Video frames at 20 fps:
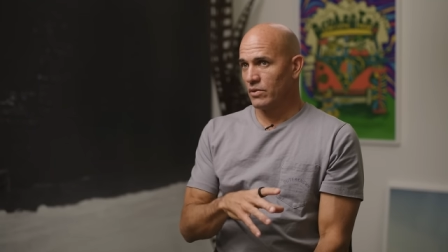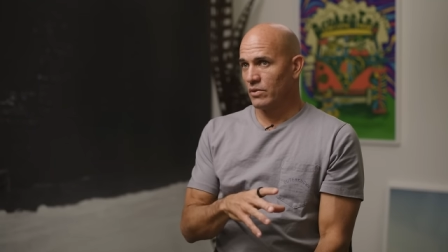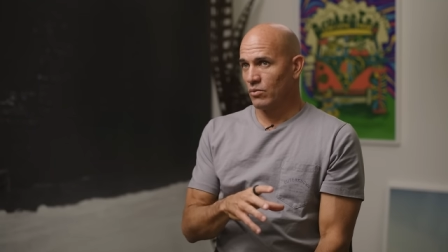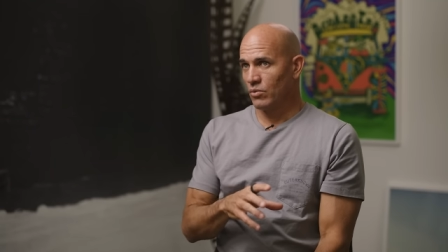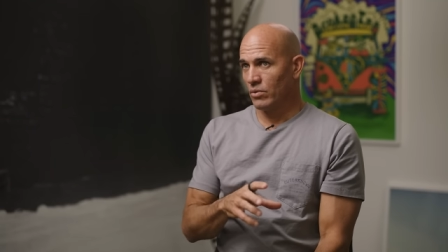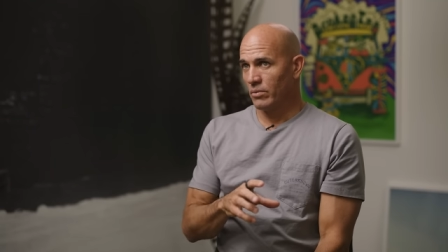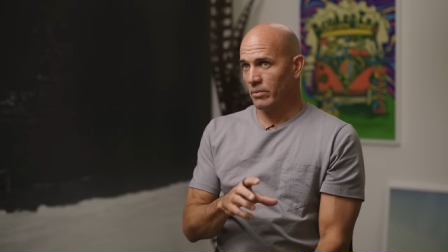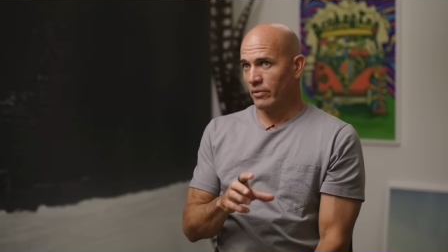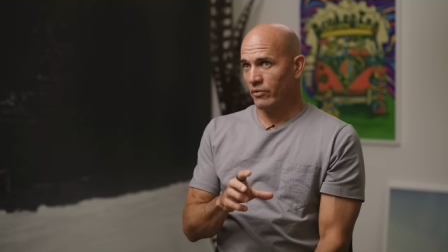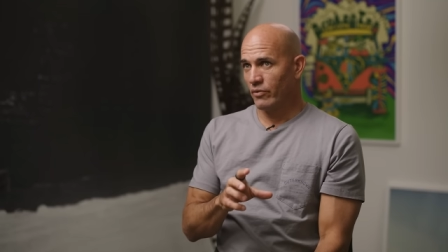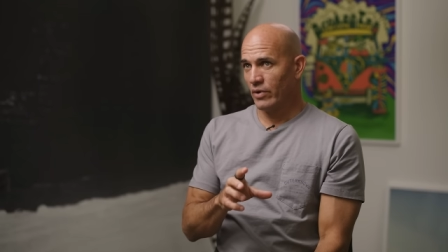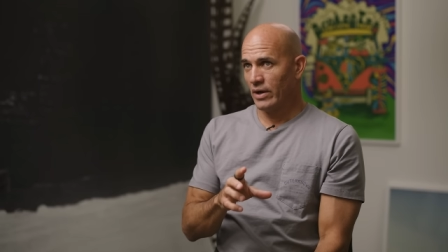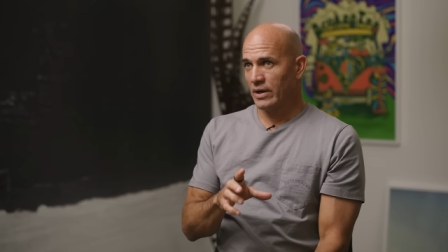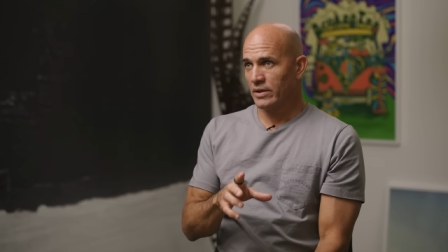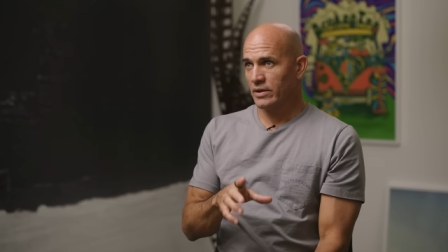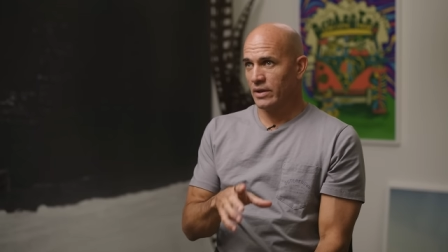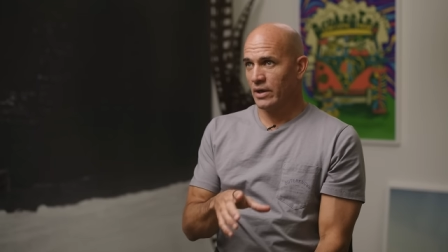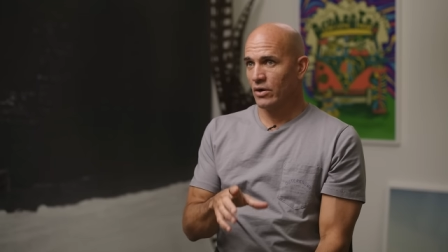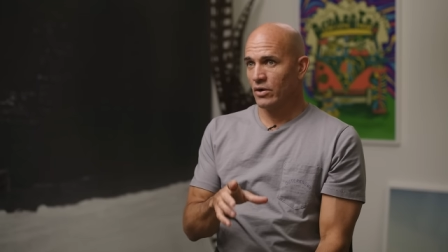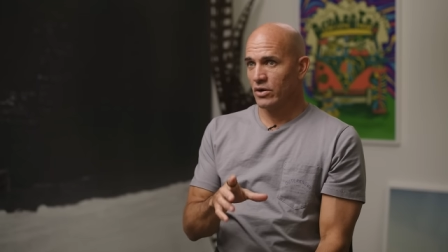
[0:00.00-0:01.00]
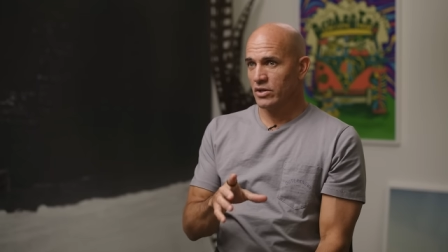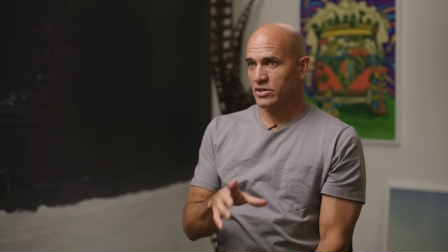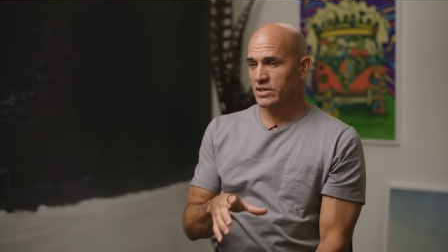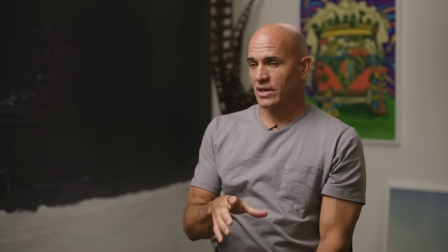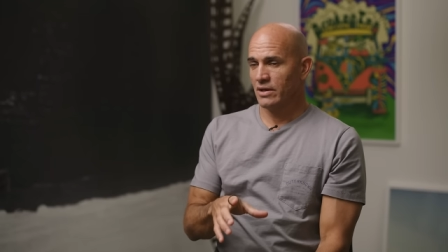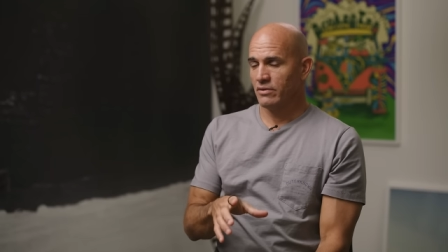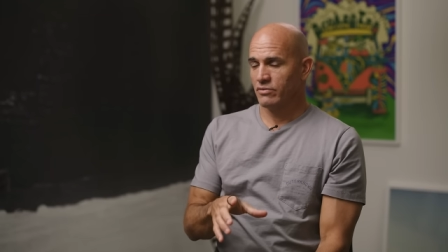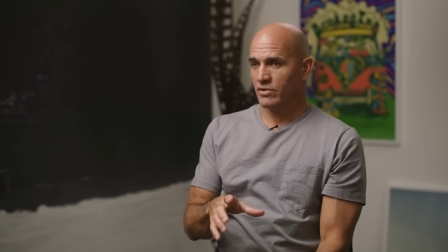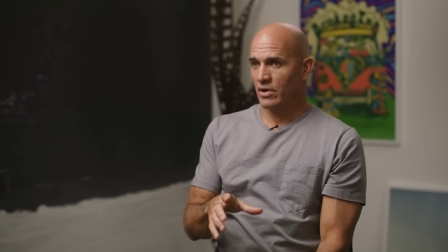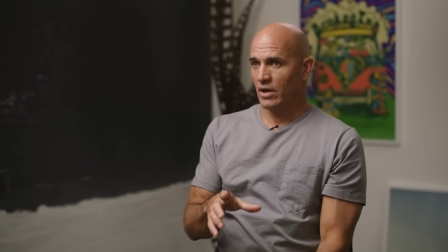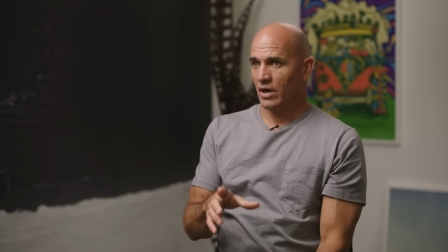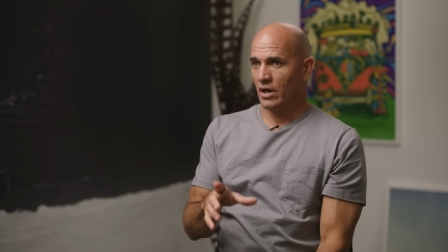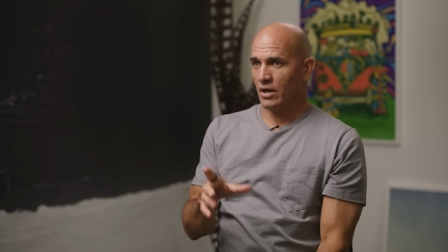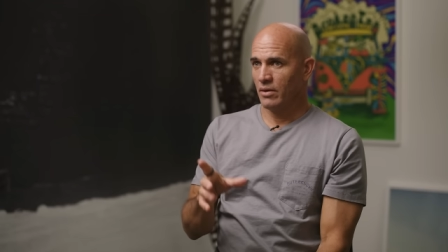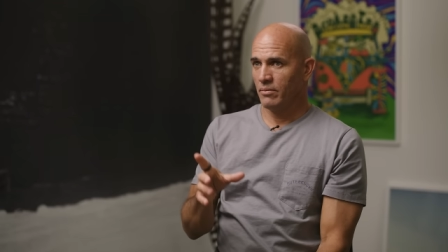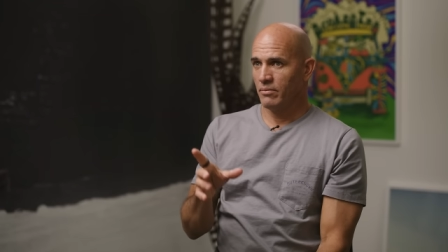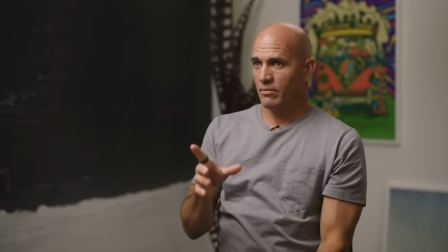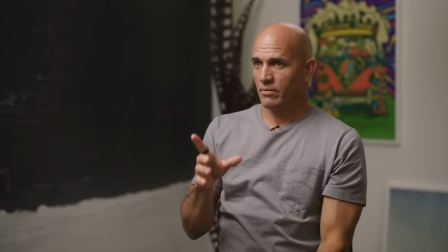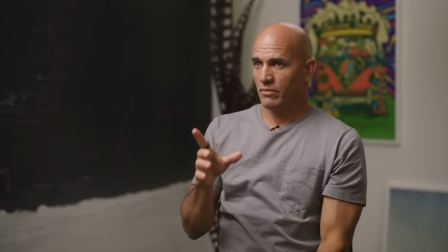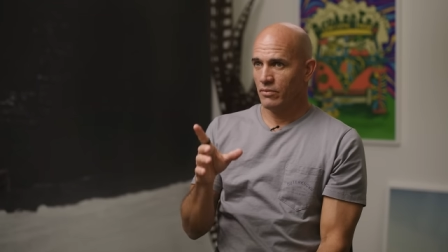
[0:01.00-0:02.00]
when we ran there to save
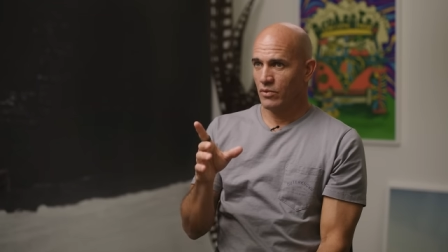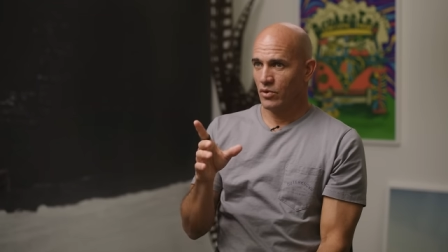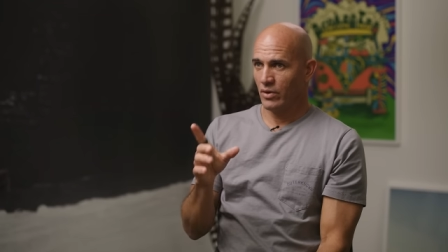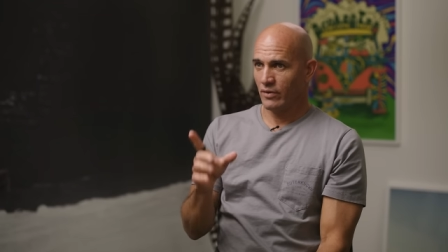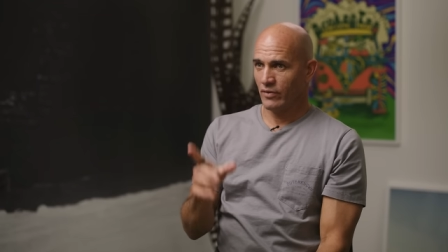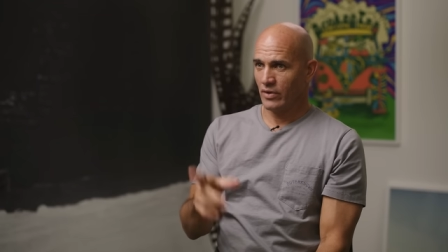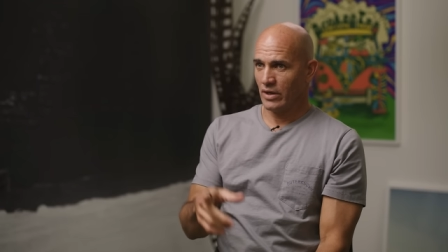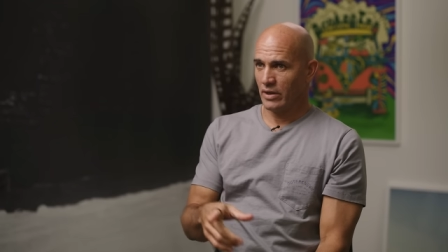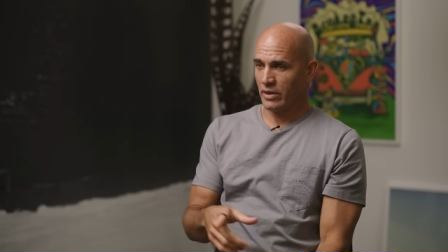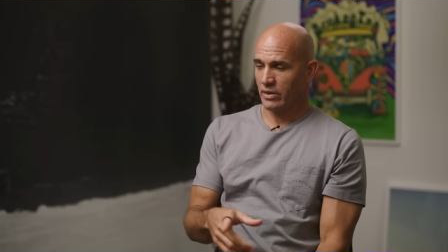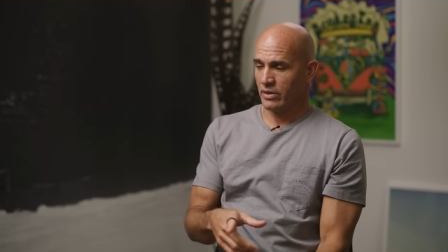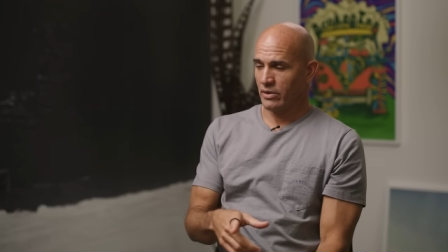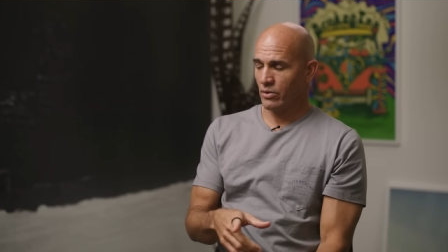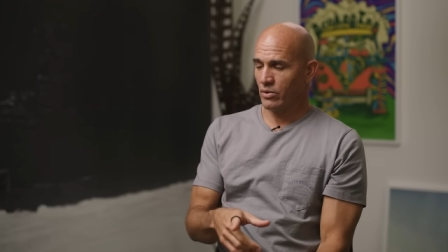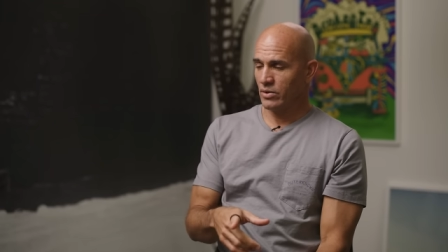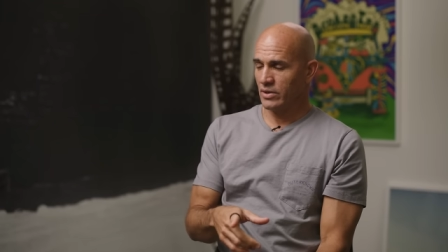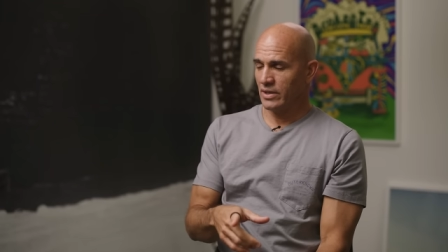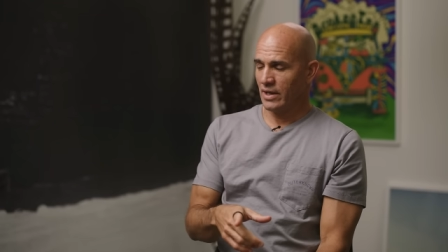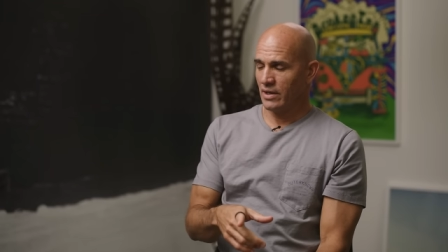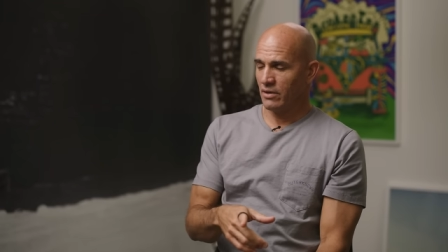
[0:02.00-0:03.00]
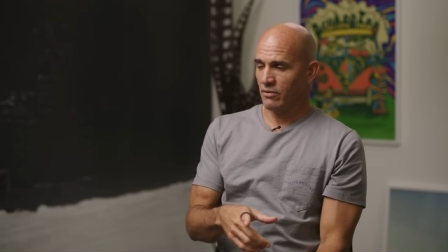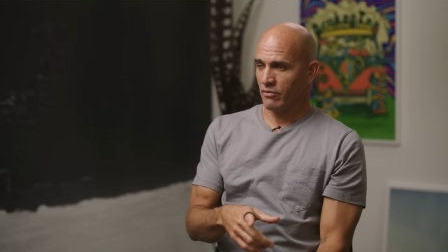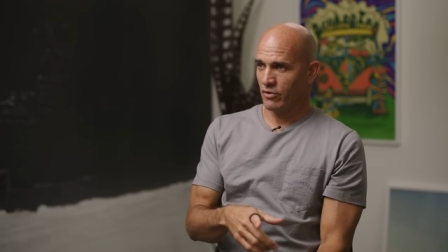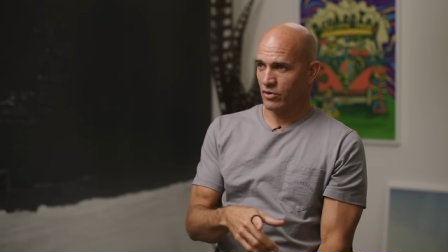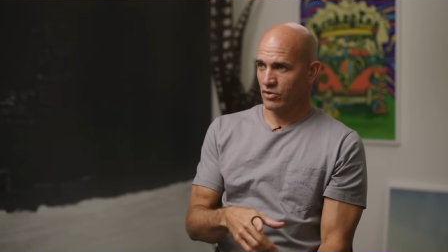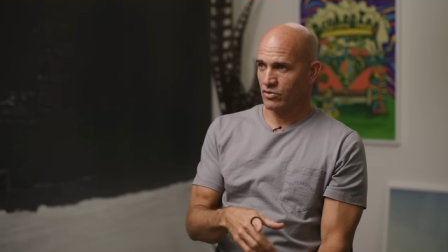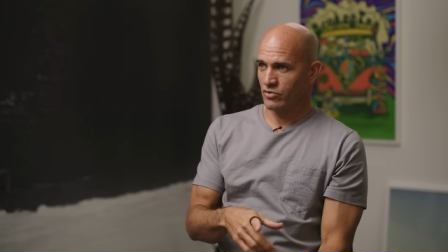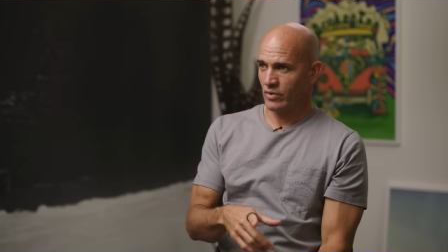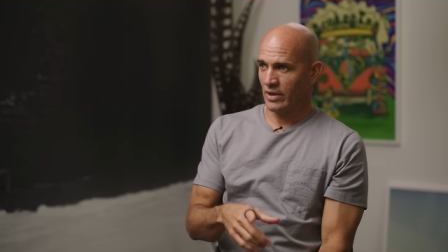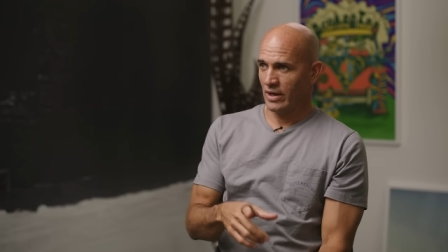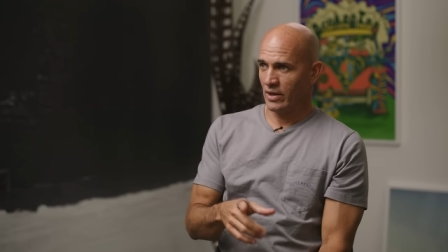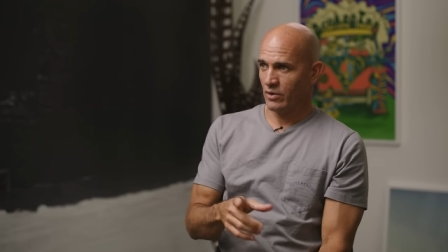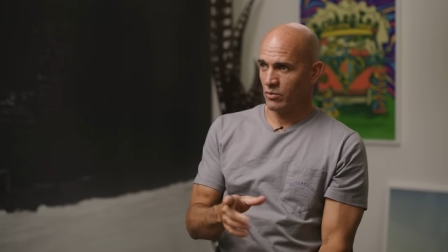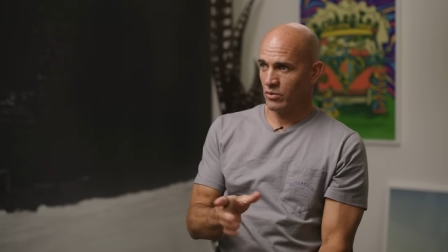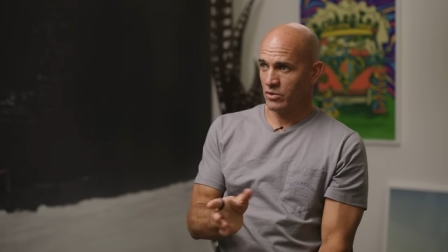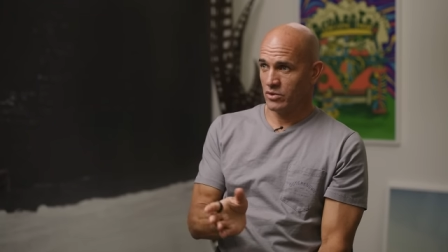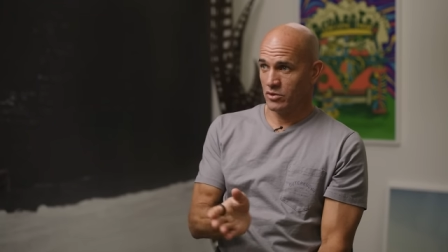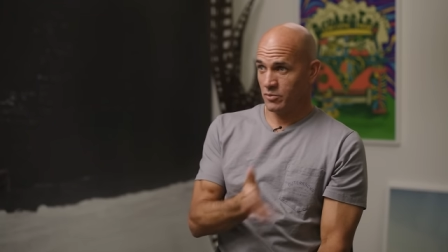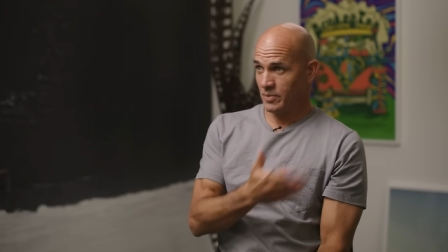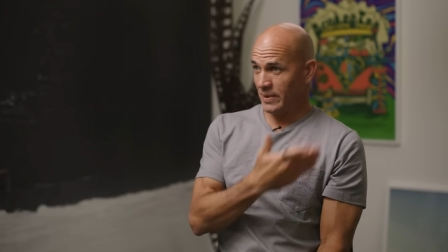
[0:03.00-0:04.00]
time, whoever got third in that first round
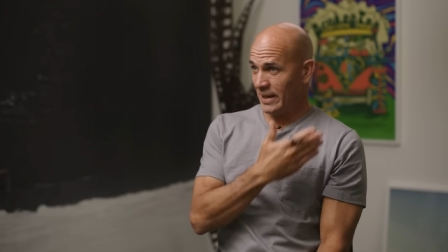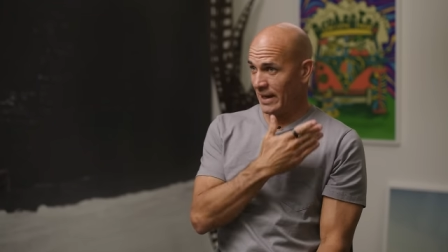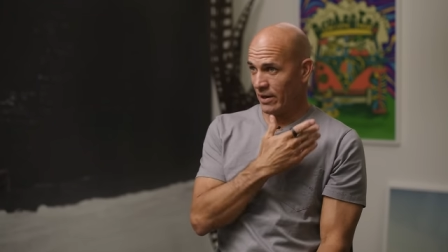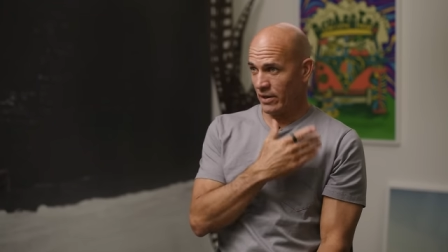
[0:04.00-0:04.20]
would just be